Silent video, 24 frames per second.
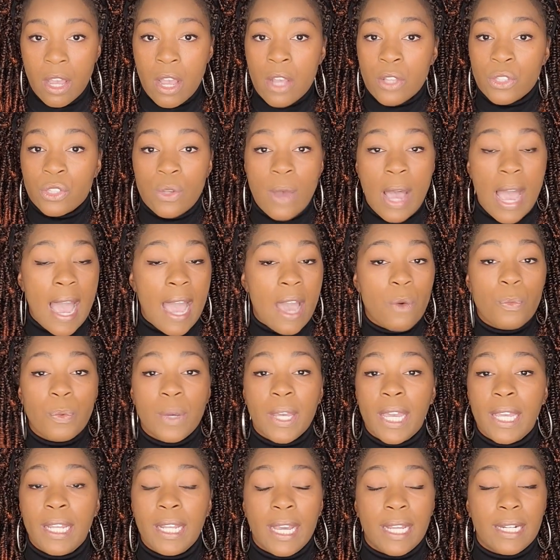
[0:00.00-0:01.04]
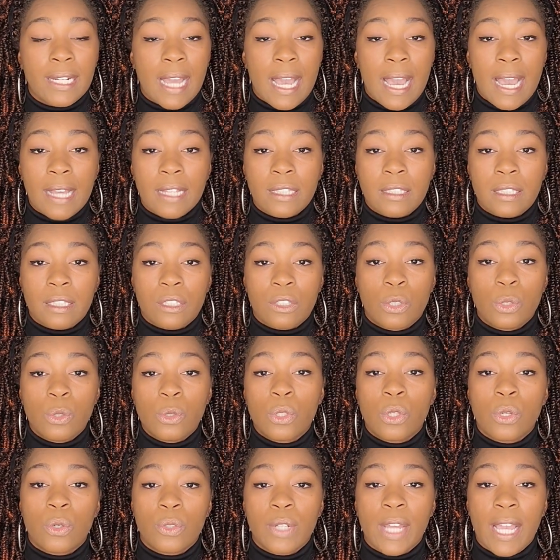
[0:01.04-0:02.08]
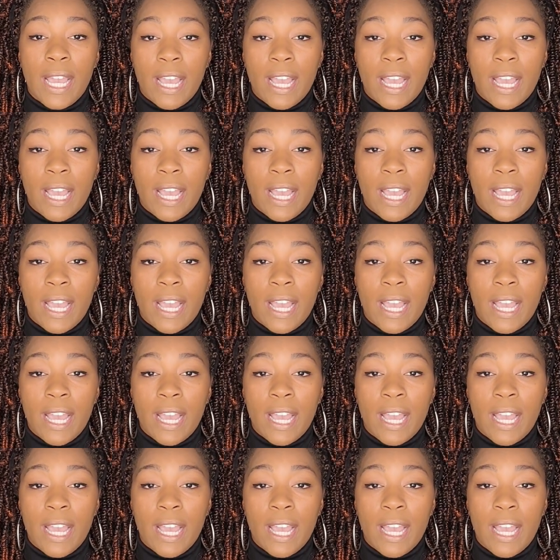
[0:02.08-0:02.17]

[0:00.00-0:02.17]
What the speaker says: So I went and I Googled